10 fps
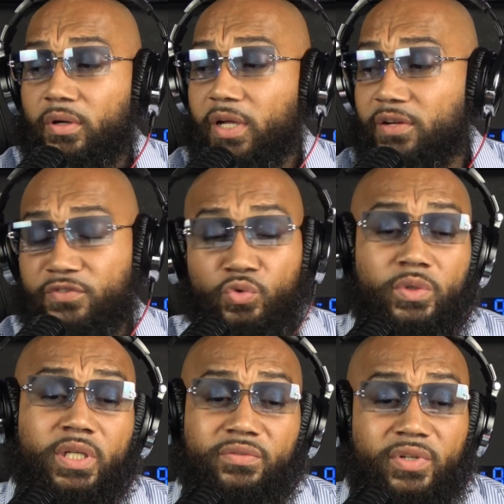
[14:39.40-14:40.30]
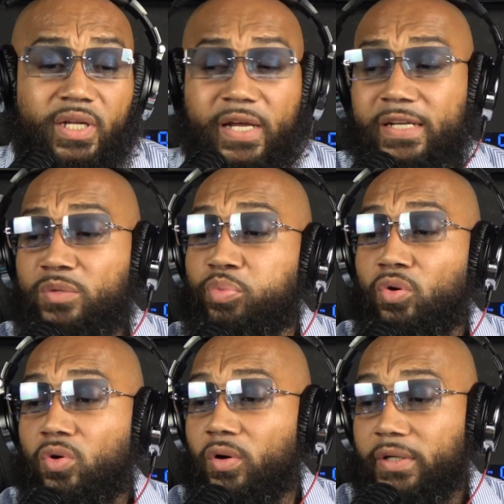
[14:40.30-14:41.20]
If you live in any
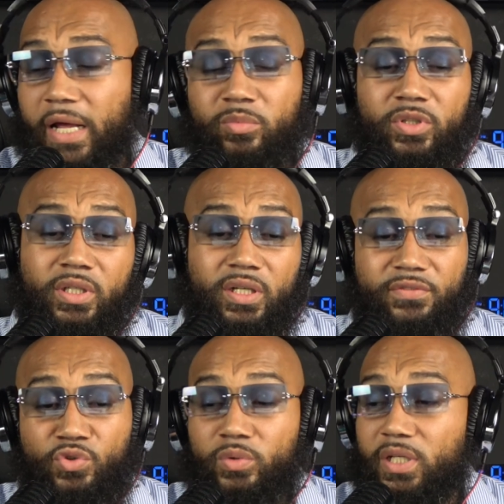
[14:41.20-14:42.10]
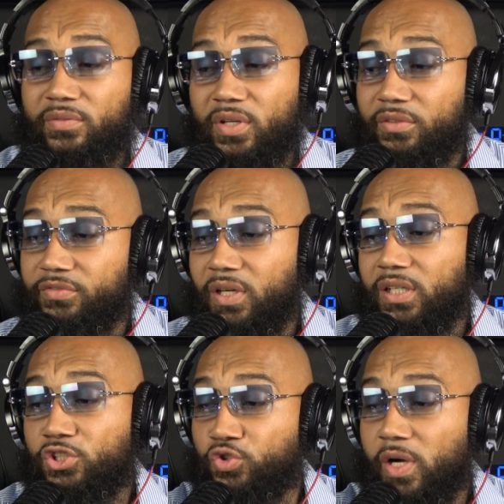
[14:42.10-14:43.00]
poor neighborhood, if you live in a
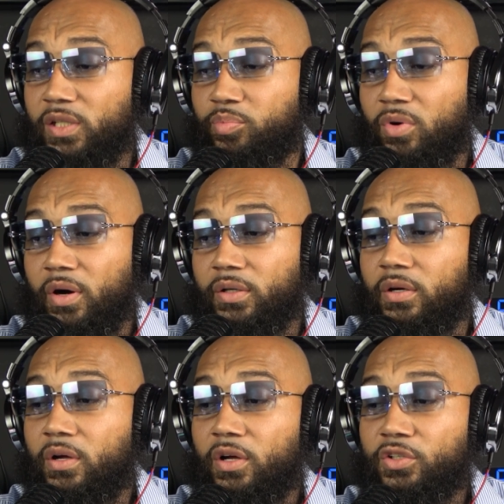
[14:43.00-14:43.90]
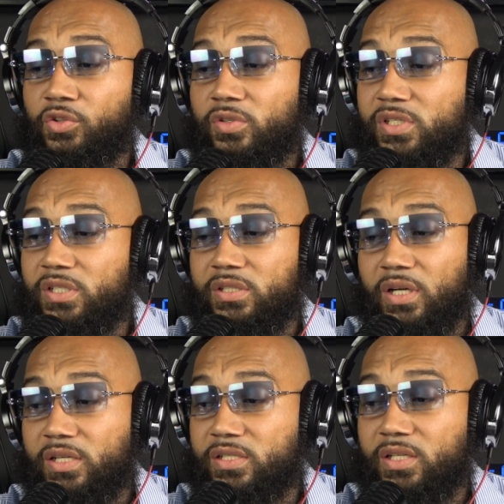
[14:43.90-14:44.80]
fucking trailer park, you'll see
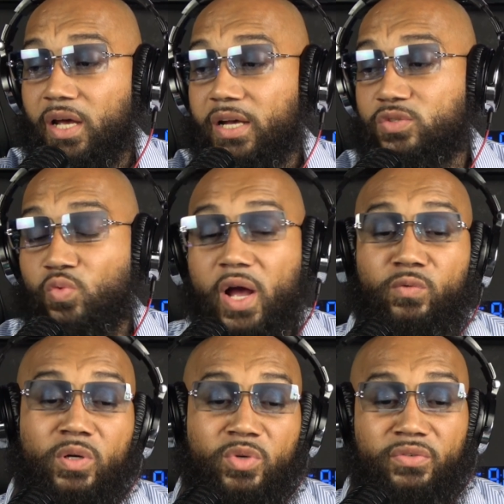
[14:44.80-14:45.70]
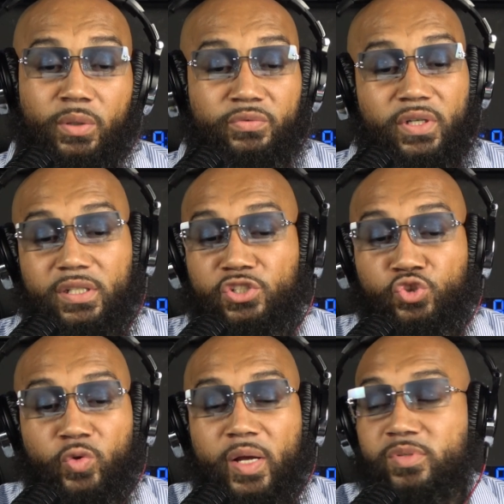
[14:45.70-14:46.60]
dusty ass white women with fucking
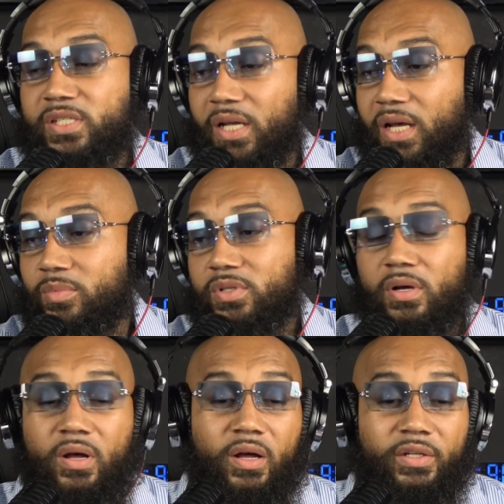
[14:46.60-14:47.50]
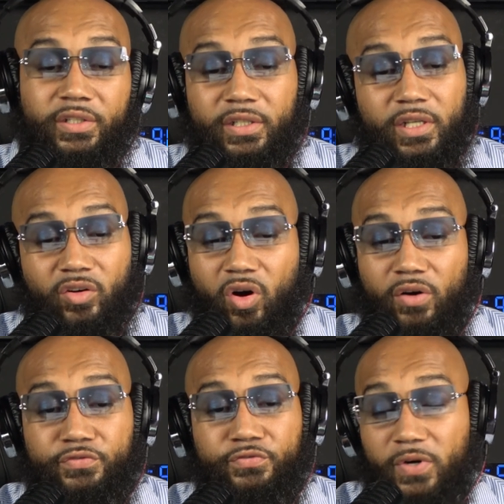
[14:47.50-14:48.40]
tramp stamps looking all
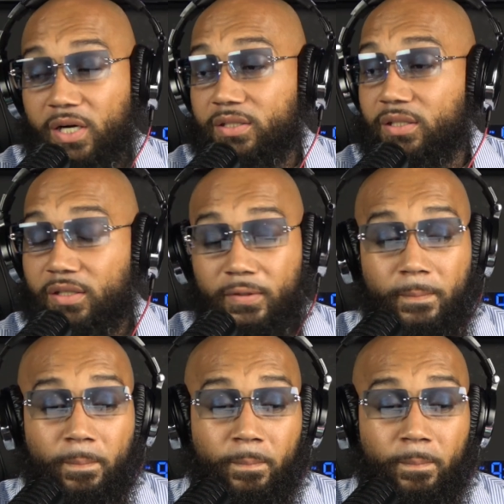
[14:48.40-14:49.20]
fucked up,